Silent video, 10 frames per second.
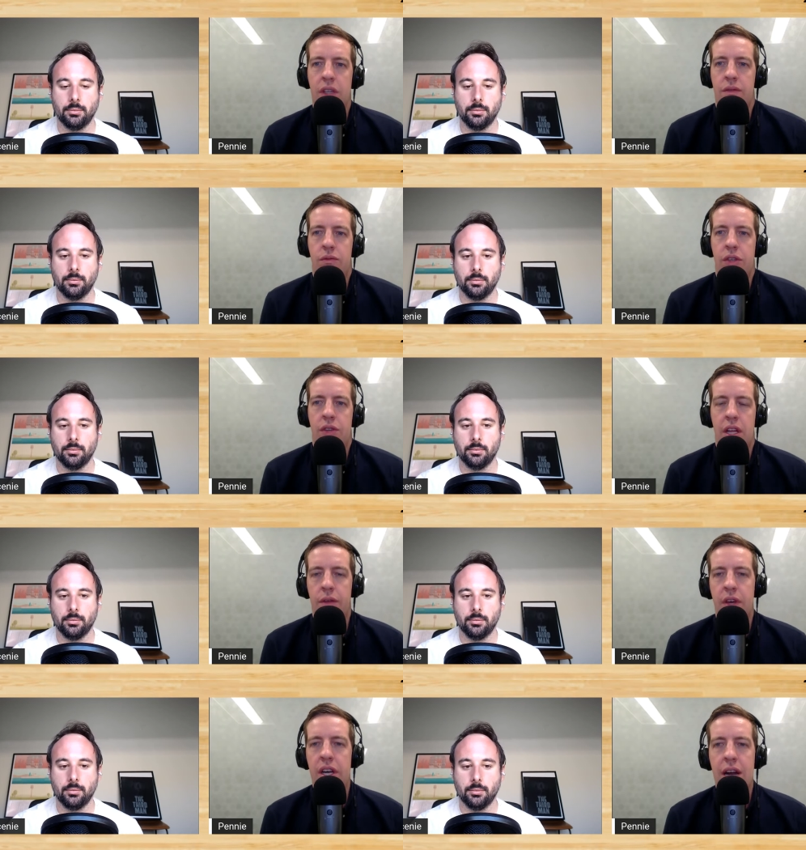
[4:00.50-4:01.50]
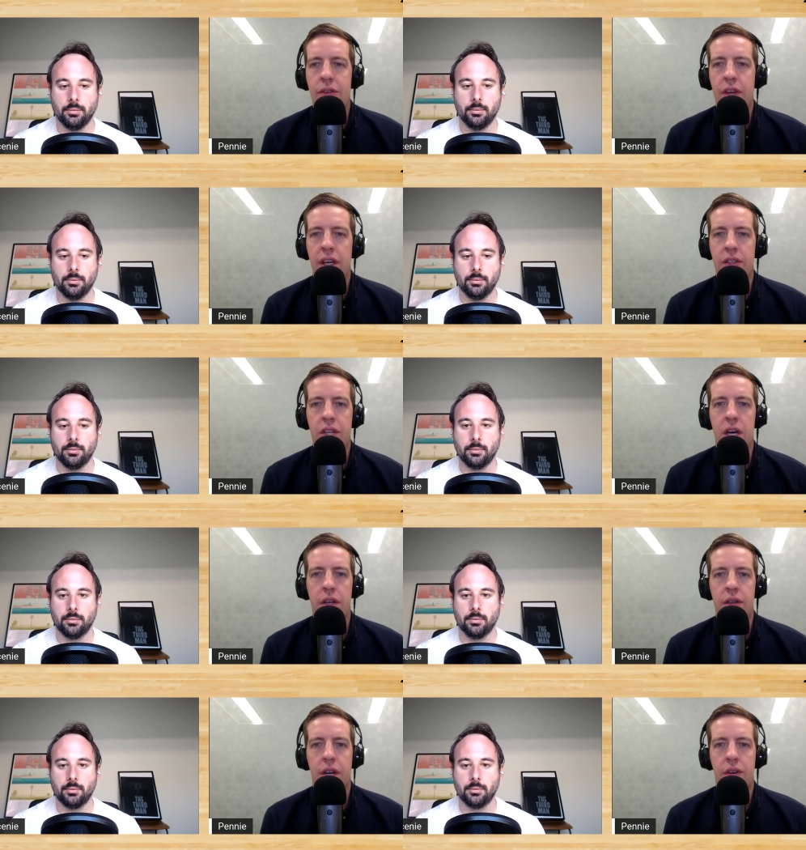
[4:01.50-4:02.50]
Speaker 1: he's he's elevated everything he's
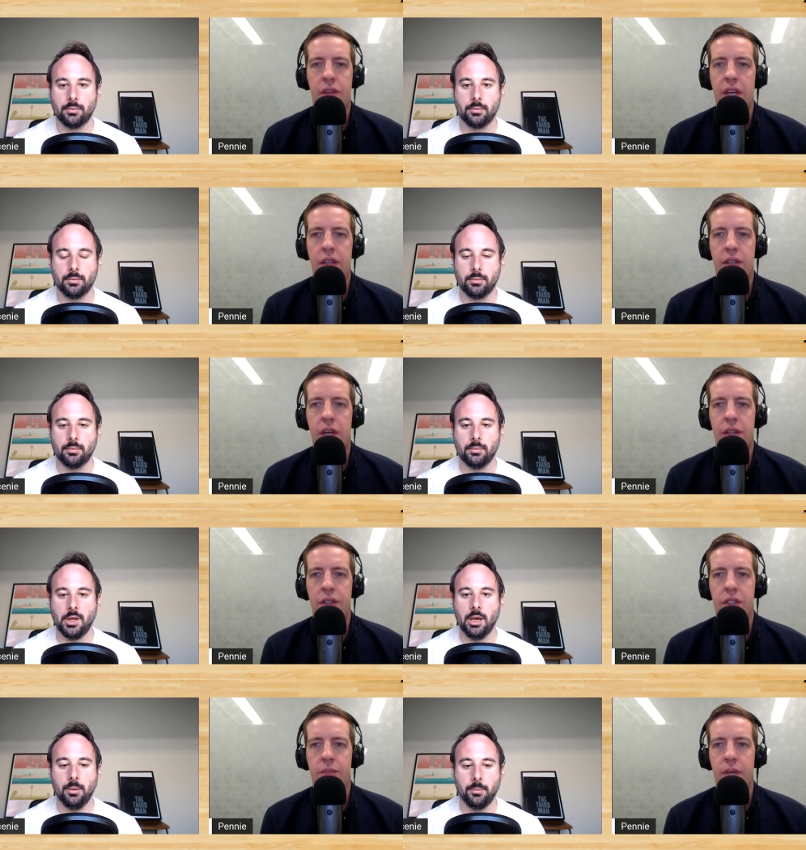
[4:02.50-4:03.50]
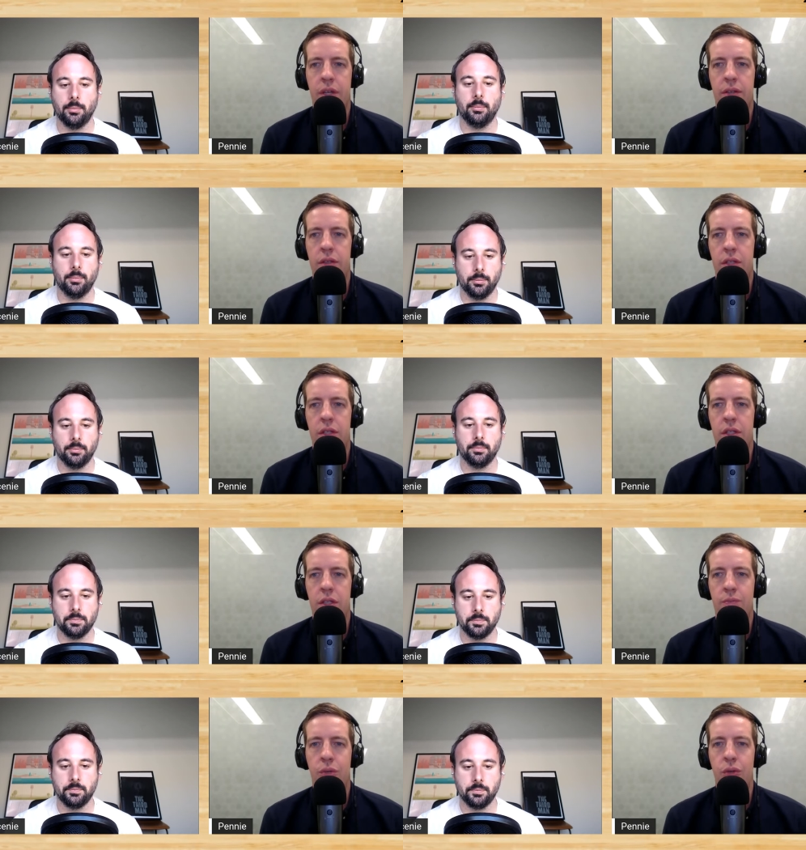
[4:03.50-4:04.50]
done. Everything he's done has just been th-
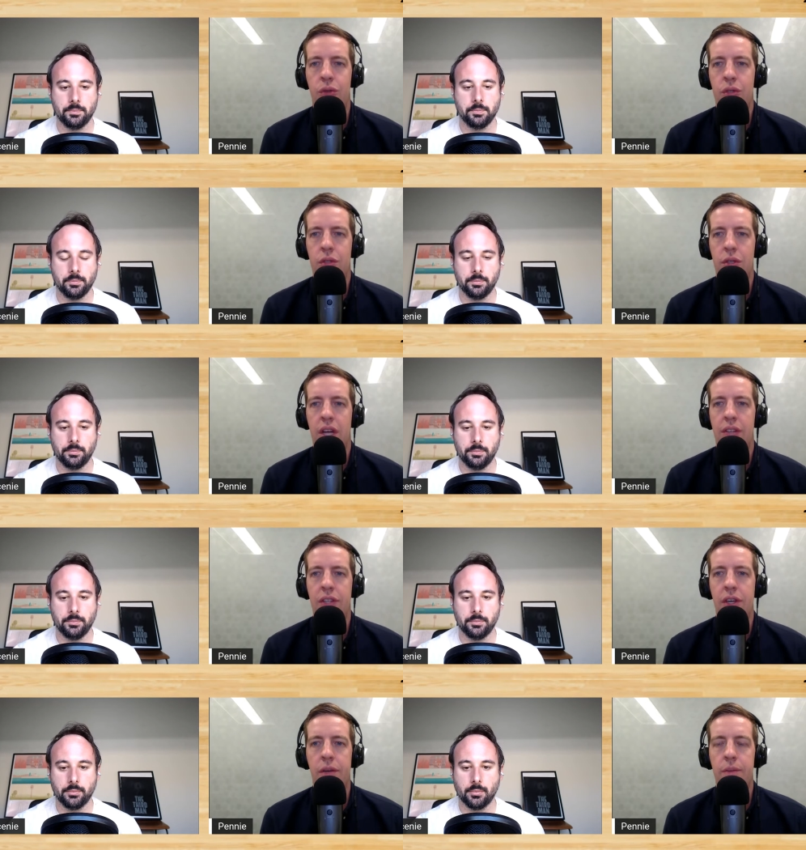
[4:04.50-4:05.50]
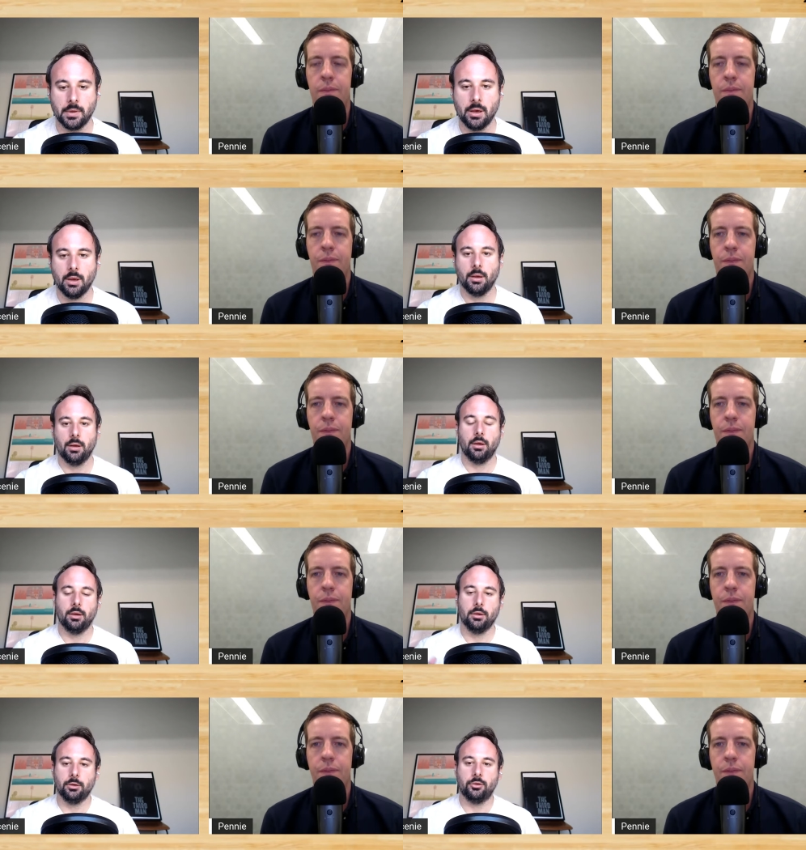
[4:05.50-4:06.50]
this boost last year.
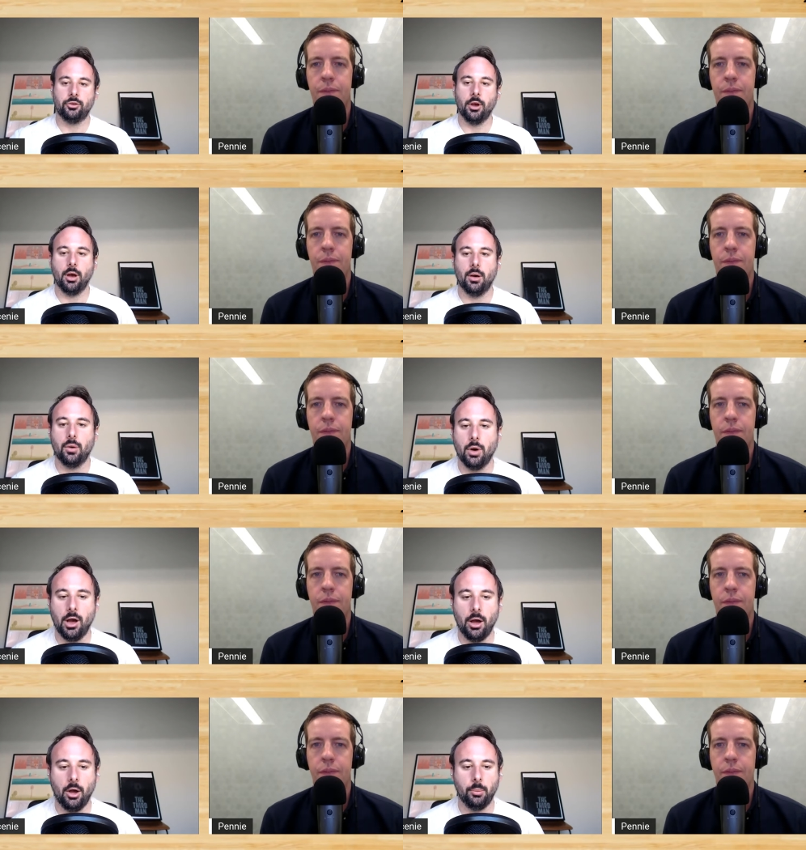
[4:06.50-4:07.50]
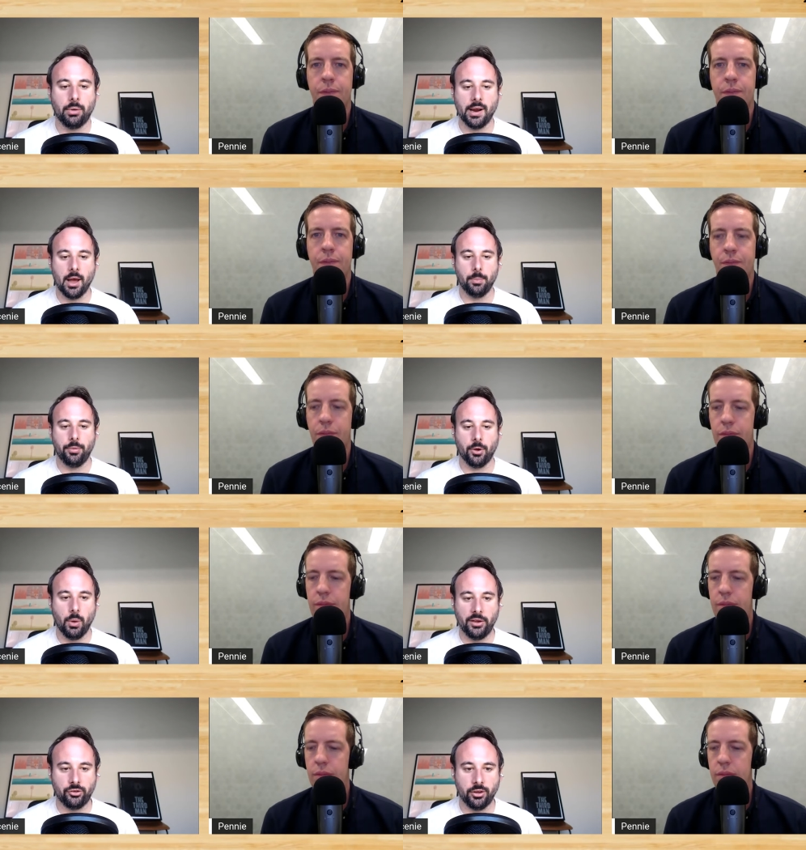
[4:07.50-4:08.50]
Speaker 2: So uh, I'll bring up the
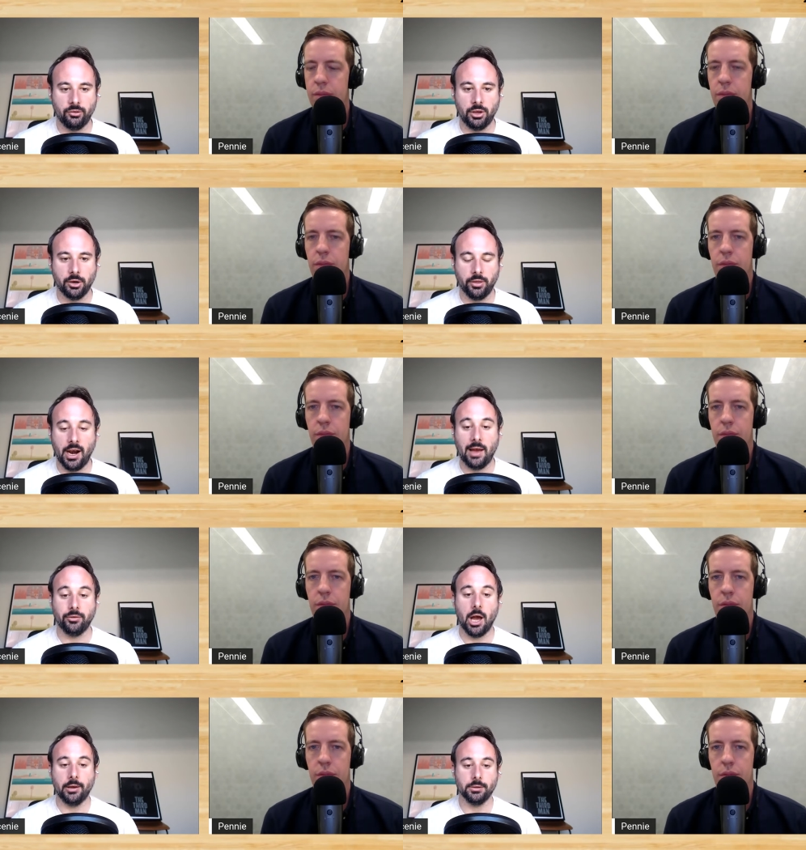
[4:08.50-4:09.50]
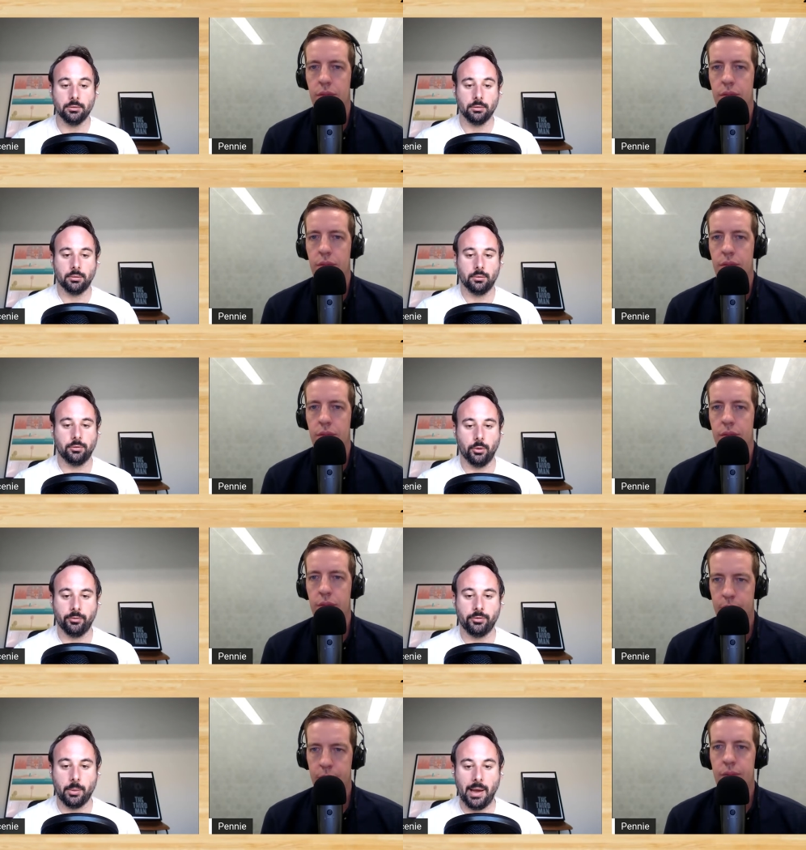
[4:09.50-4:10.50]
questions here that I've gotten for
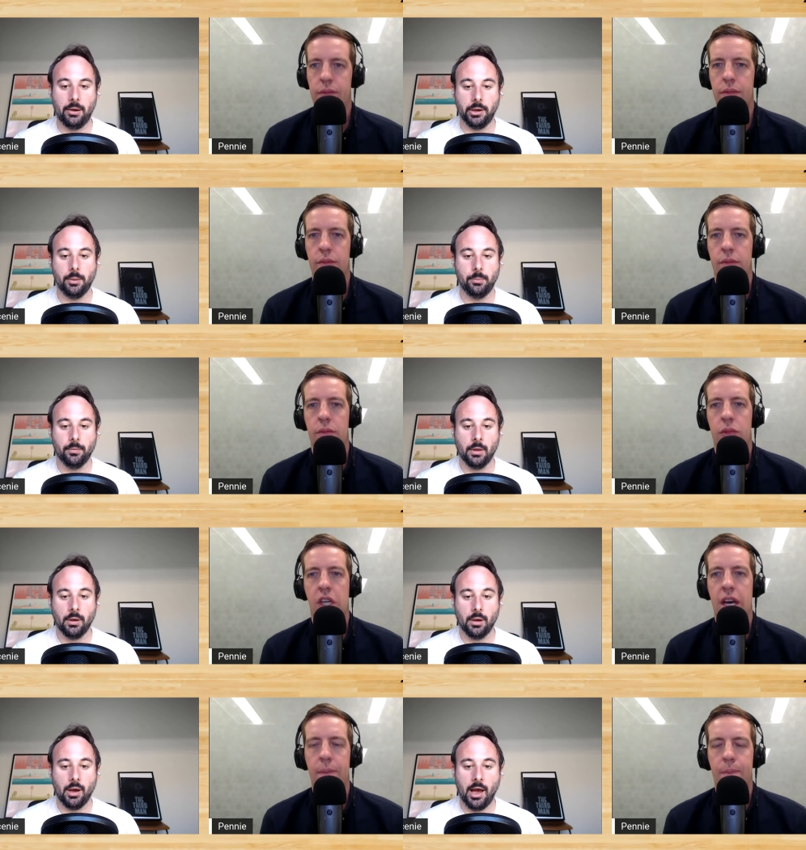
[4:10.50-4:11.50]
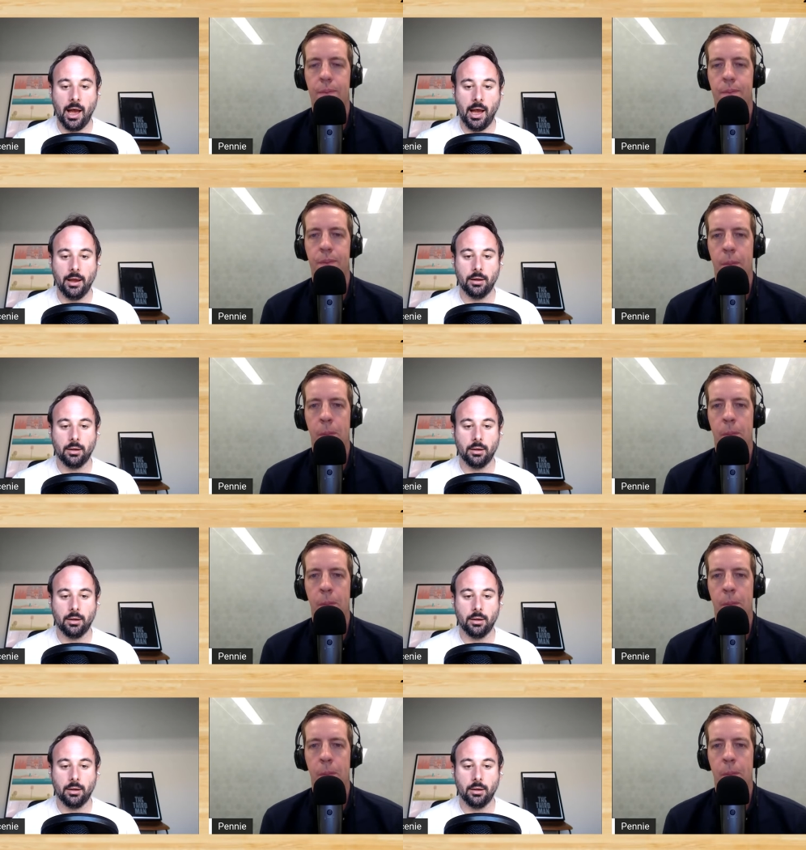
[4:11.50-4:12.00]
about him. Okay. Uh,